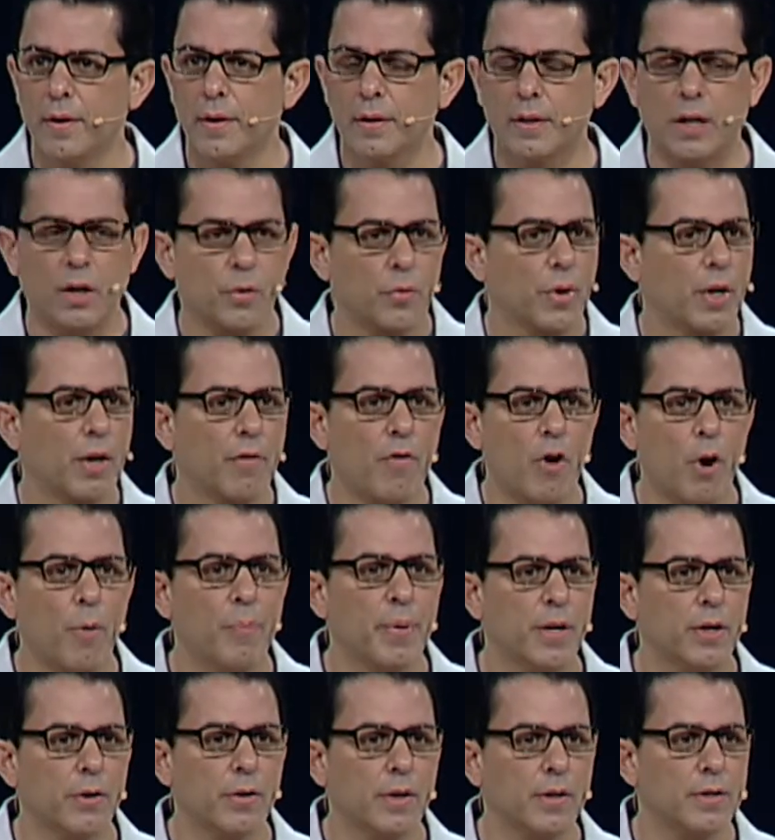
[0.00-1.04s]
Get rid of all
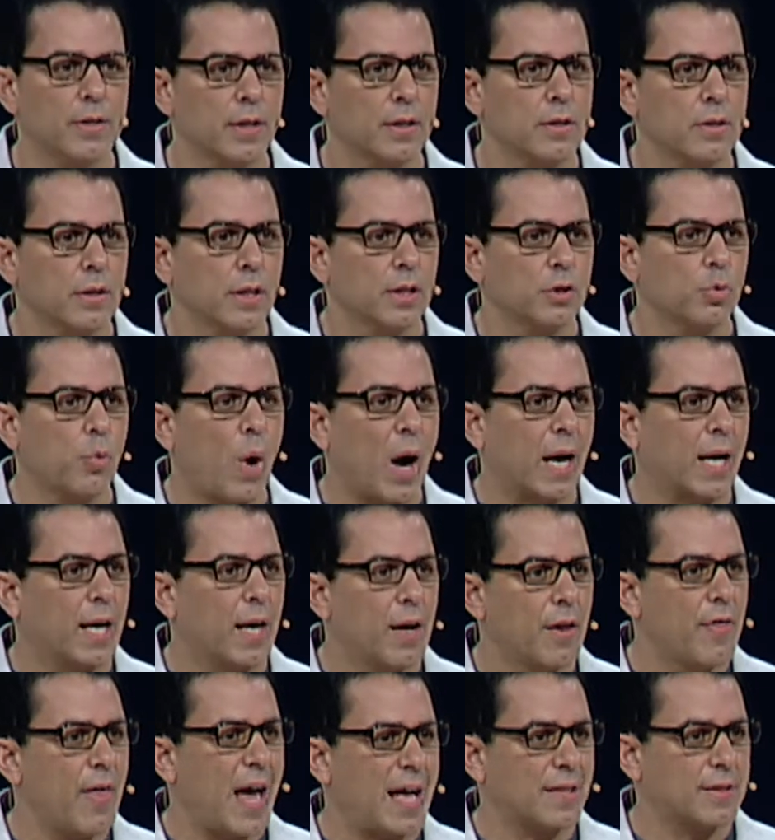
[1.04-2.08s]
bitterness. Let's, let's walk
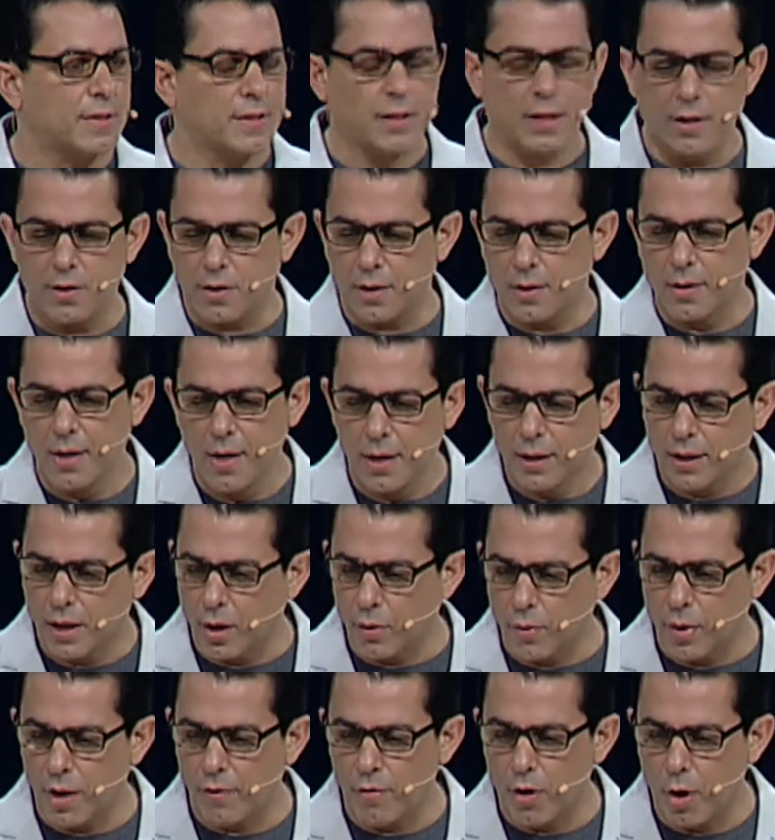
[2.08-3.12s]
into that season.
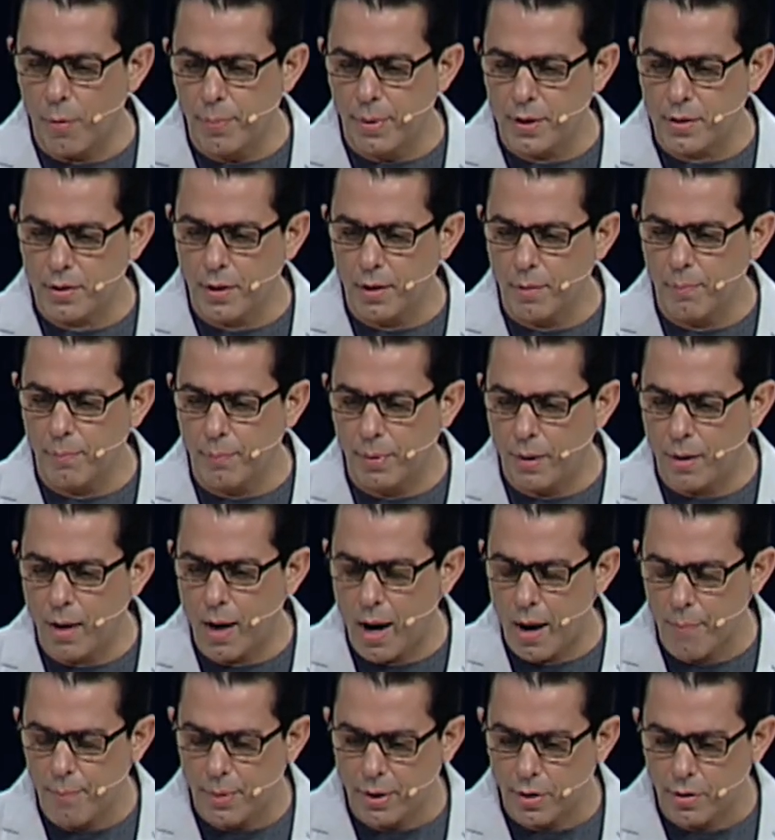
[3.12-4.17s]
Get rid of all
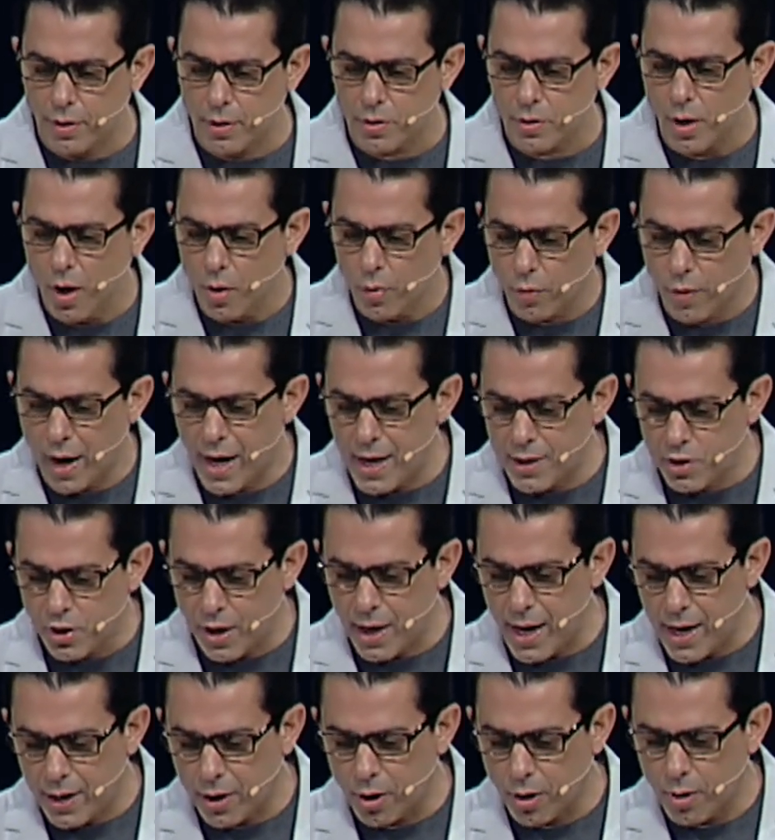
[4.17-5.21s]
uh, bitterness, rage
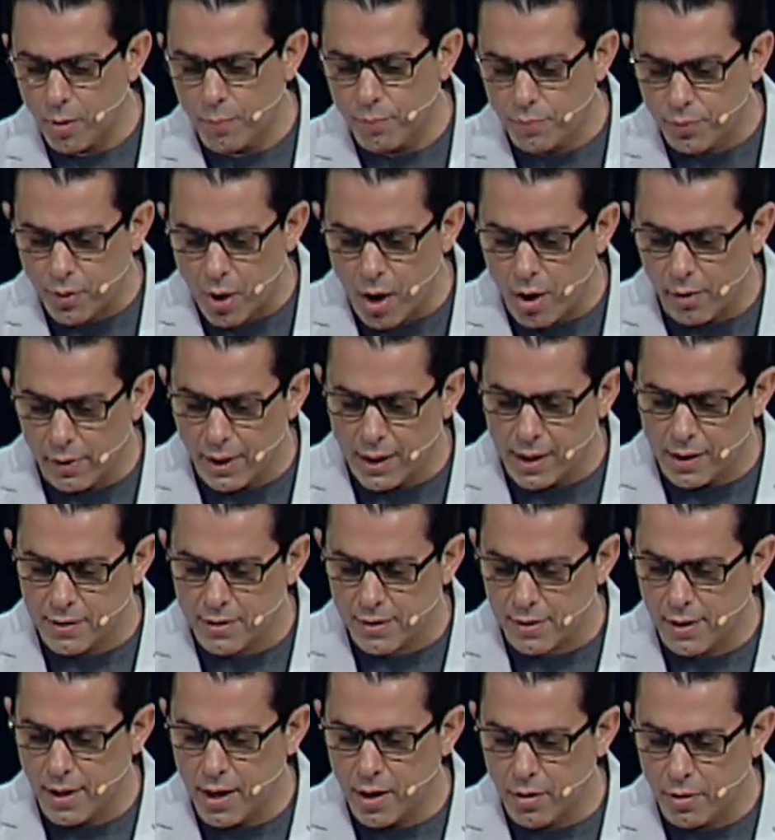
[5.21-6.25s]
and anger, brawling and
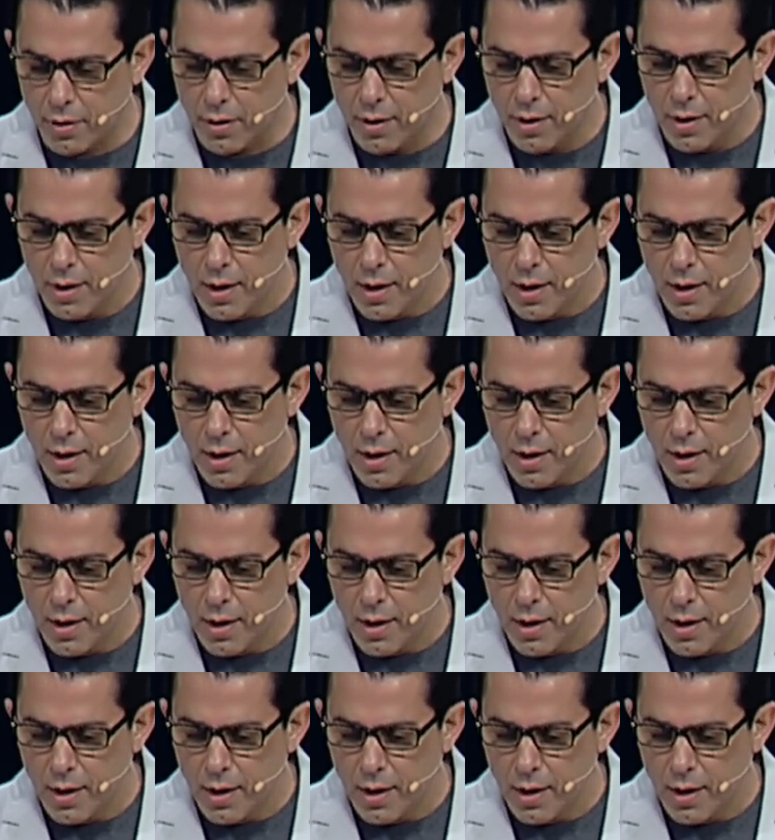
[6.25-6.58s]
slander,